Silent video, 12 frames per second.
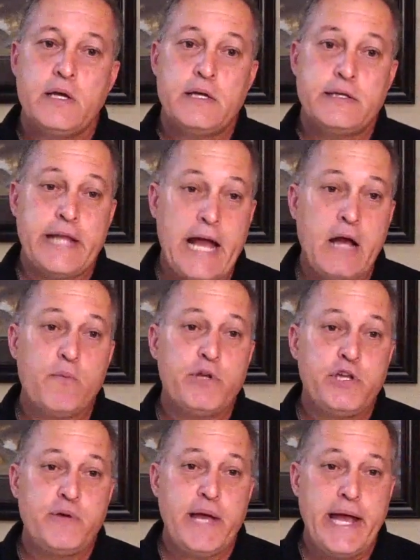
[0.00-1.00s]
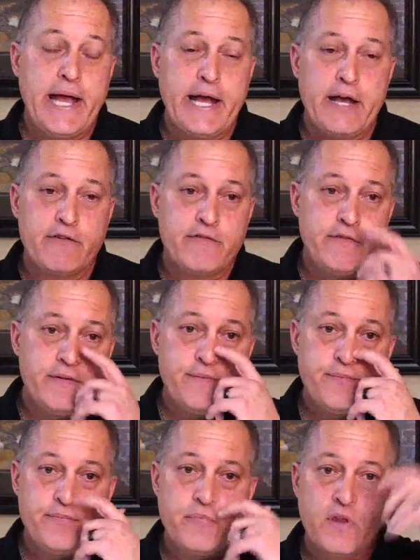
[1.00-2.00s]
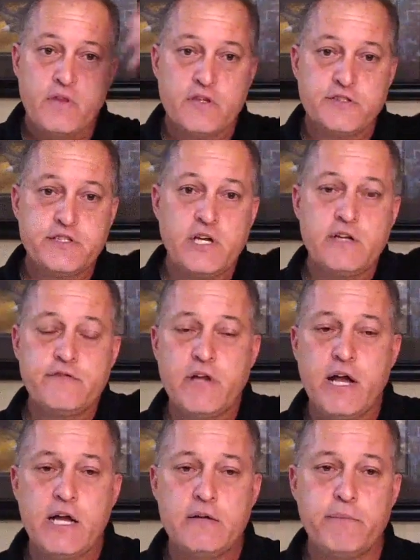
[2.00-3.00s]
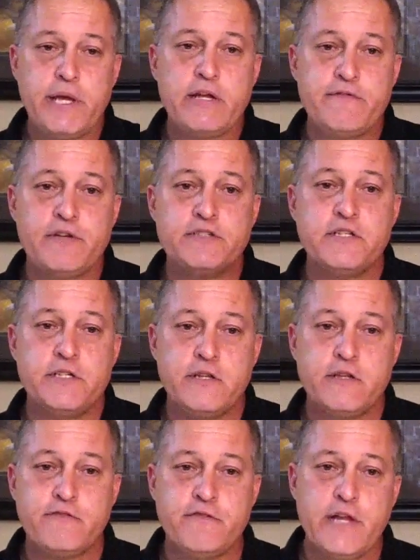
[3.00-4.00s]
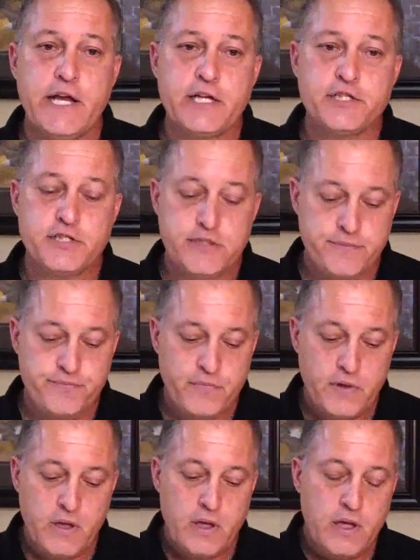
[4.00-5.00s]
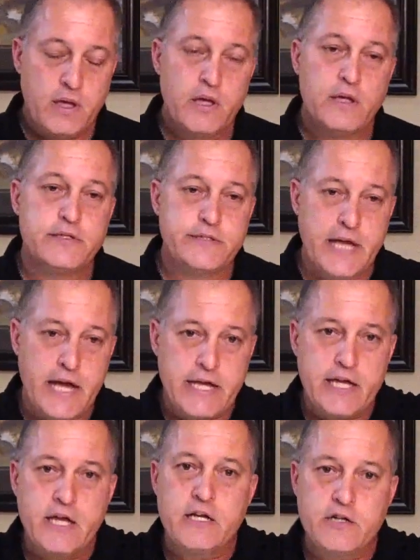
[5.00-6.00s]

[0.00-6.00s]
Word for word: Not when you have the Son of God manifested in the flesh, dying on a